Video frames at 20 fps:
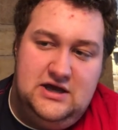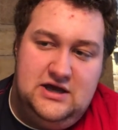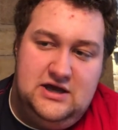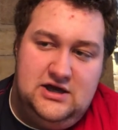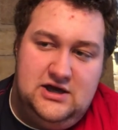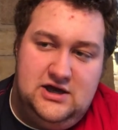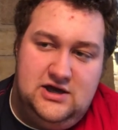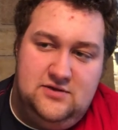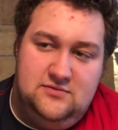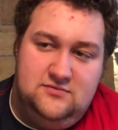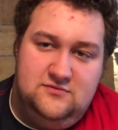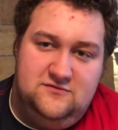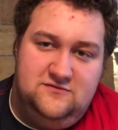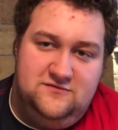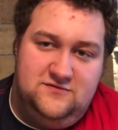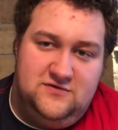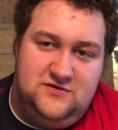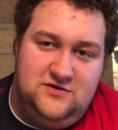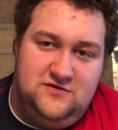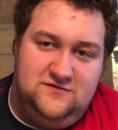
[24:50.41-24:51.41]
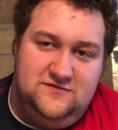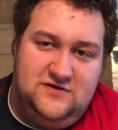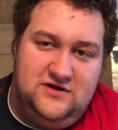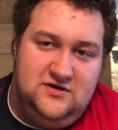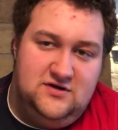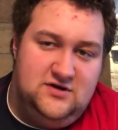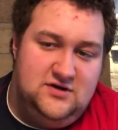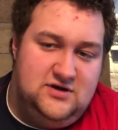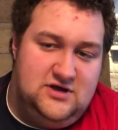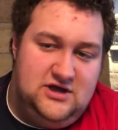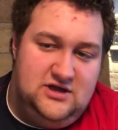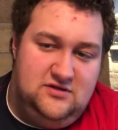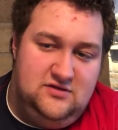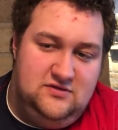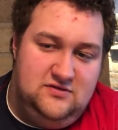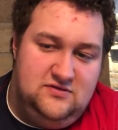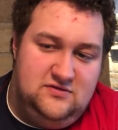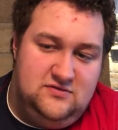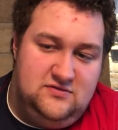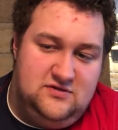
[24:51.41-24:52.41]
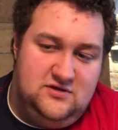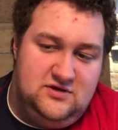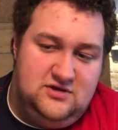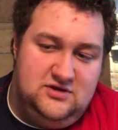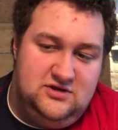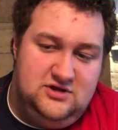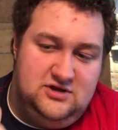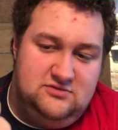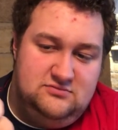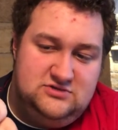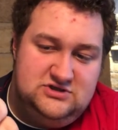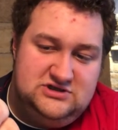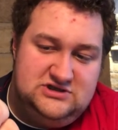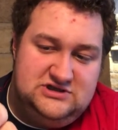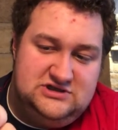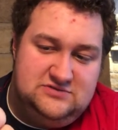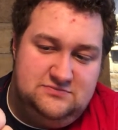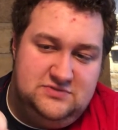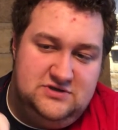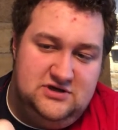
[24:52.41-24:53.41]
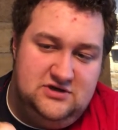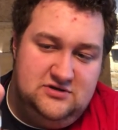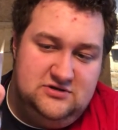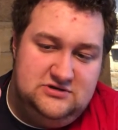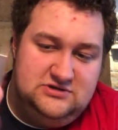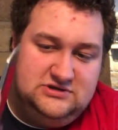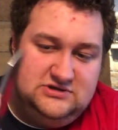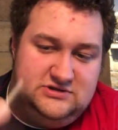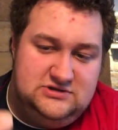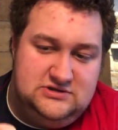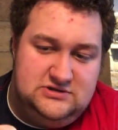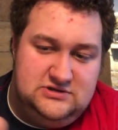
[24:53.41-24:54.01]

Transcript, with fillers: um, for your finger and the clip just disappears.